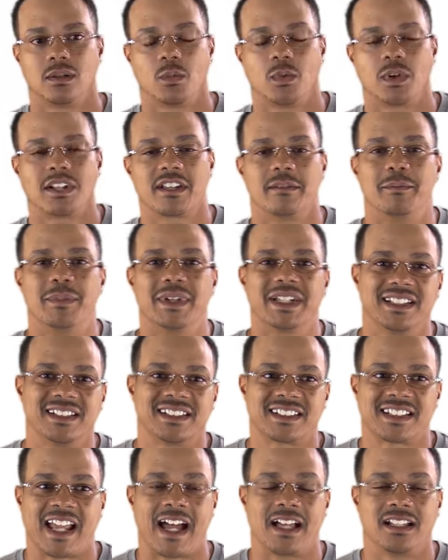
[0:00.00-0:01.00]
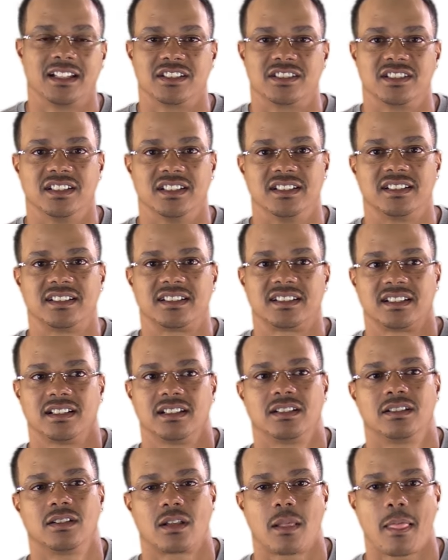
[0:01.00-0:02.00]
One of the biggest challenges
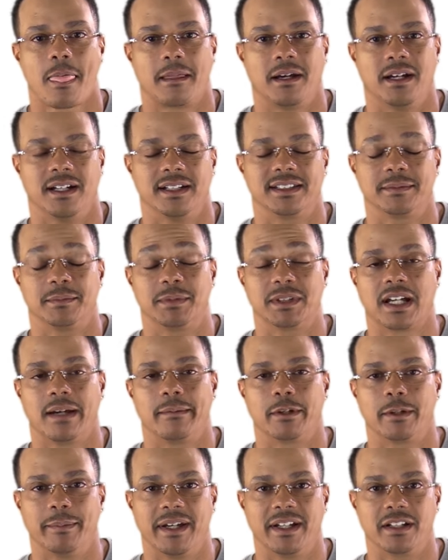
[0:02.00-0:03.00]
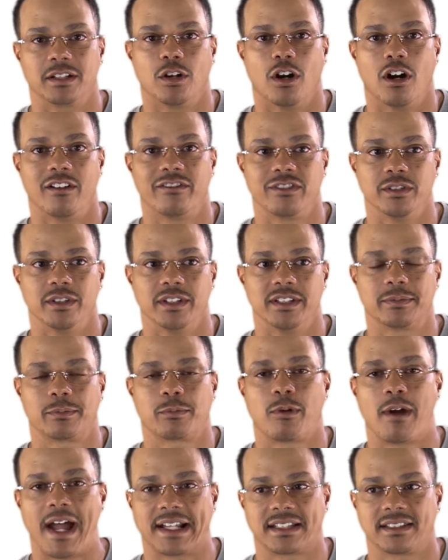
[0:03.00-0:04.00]
uh, to becoming a better golfer is
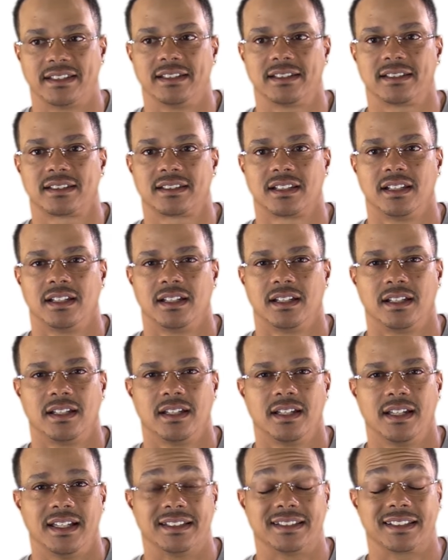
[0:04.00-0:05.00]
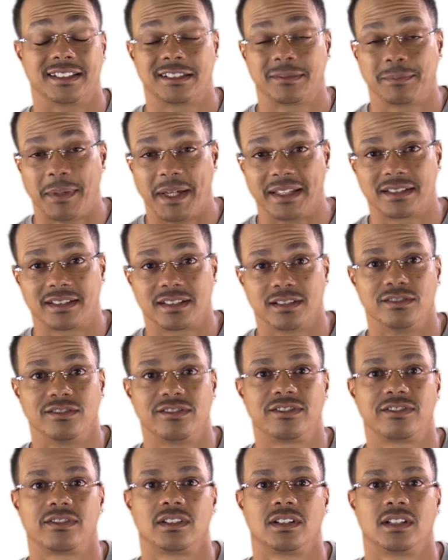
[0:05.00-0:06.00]
practice. It's
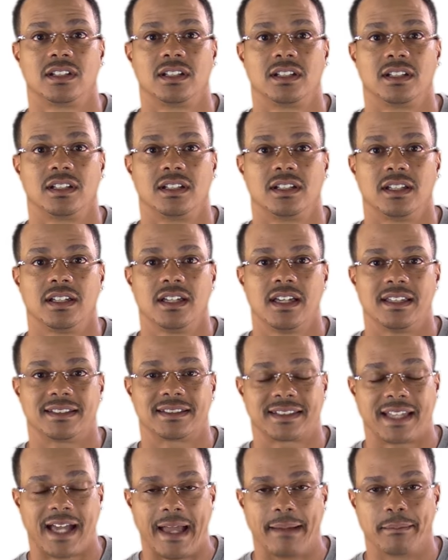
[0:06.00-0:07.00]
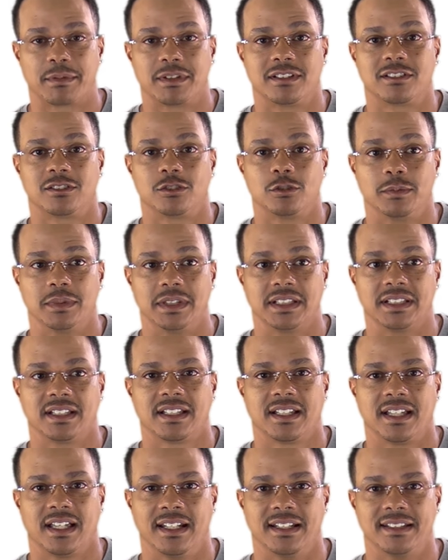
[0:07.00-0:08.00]
expensive, it's time
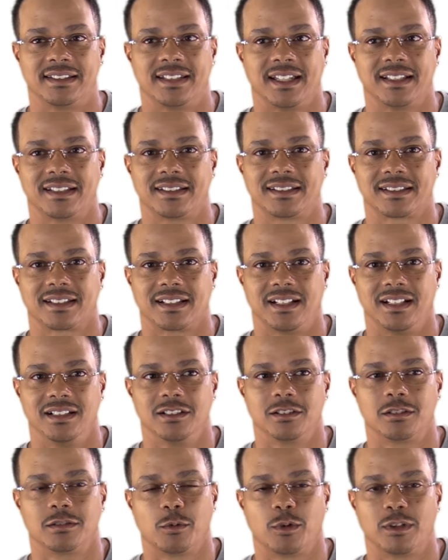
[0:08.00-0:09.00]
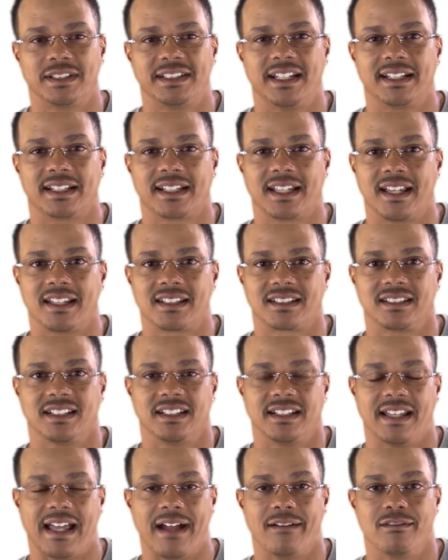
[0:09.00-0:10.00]
consuming, and it takes a little more dedication
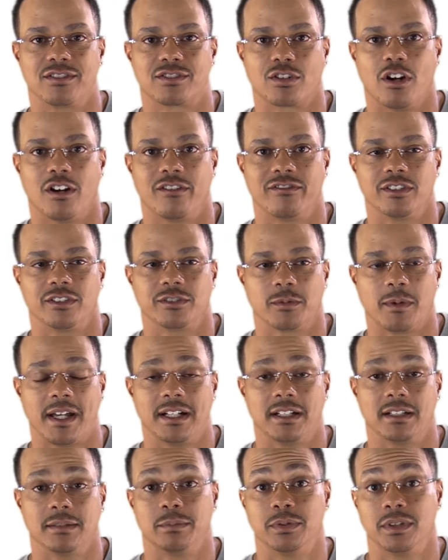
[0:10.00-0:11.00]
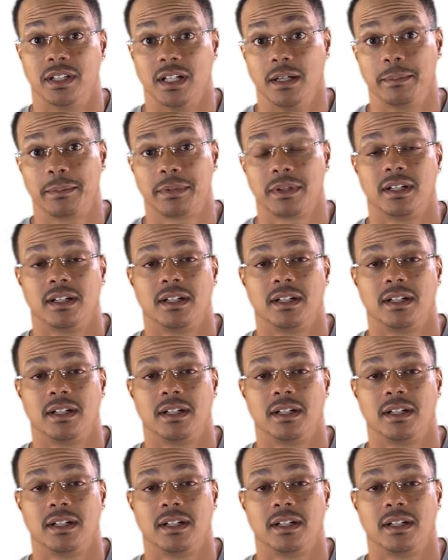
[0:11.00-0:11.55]
than the average golfer is ready to put up.